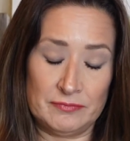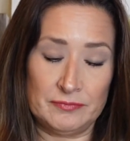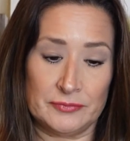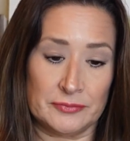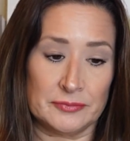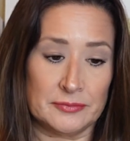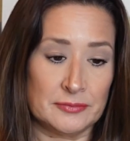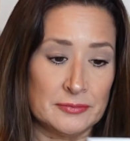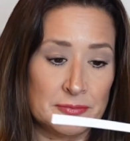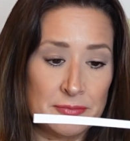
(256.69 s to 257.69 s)

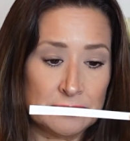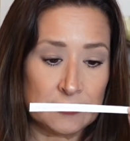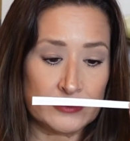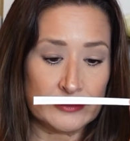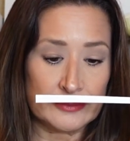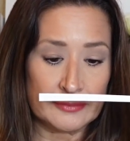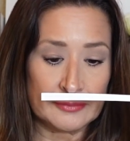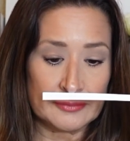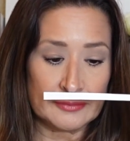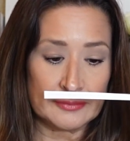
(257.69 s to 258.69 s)

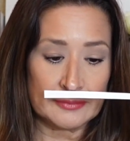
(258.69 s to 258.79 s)
(silence)